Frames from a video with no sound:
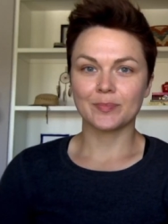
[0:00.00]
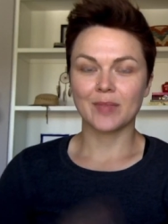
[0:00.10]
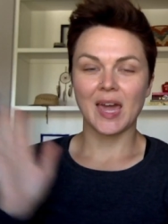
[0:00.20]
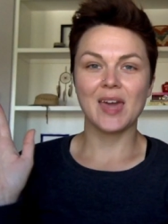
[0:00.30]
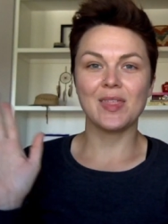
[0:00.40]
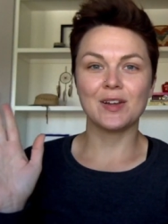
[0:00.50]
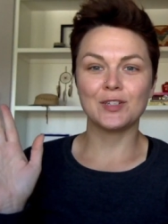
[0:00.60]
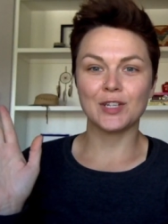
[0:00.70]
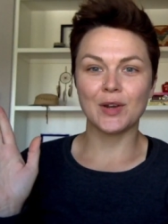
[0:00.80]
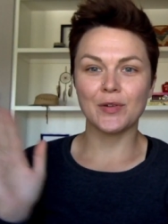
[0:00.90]
Hey there,
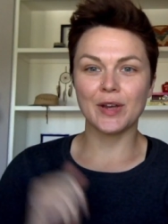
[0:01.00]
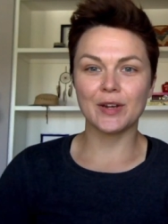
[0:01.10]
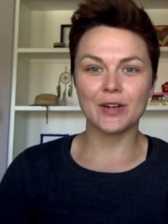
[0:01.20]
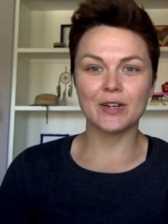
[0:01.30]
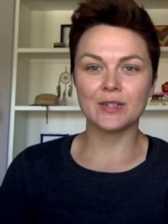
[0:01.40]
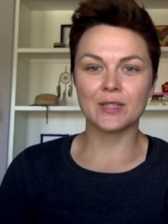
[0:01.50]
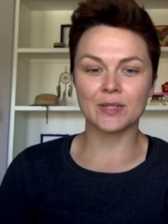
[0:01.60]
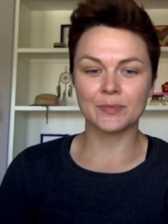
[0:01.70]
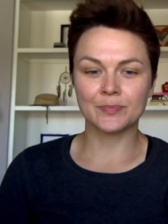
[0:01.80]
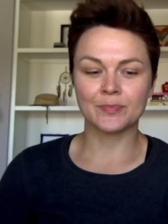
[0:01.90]

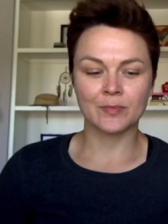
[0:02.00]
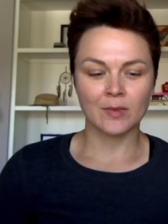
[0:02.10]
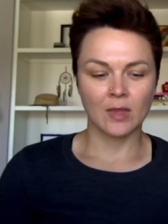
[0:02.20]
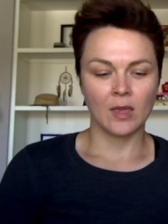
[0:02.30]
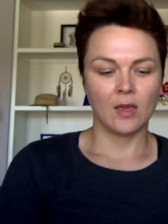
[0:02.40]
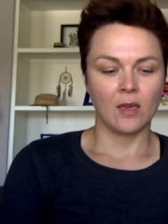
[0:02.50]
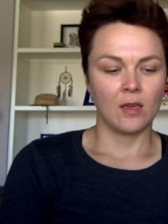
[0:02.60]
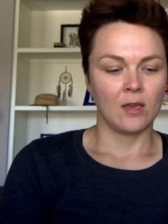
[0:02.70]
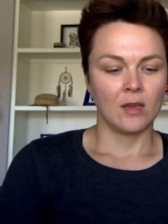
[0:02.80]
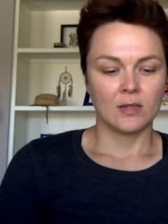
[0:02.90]
Generators.
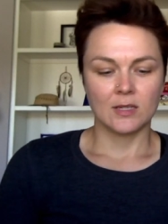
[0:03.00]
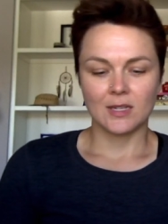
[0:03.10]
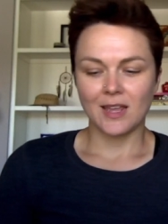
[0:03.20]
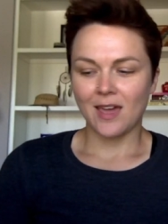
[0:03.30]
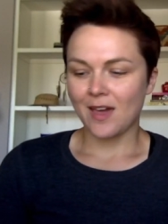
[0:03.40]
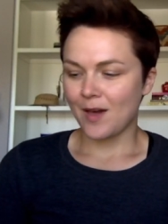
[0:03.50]
Today